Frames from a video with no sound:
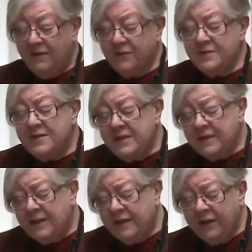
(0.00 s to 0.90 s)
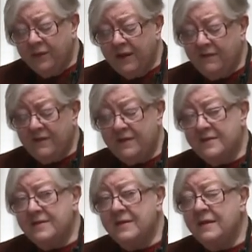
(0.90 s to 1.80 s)
There's clear
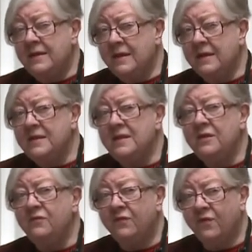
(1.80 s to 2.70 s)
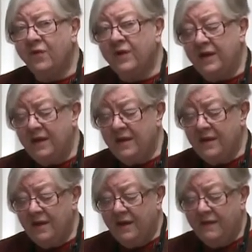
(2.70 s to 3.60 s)
evidence that in 1940,
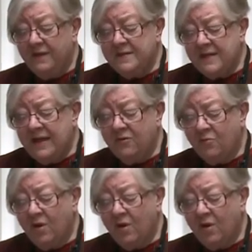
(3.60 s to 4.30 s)
the St.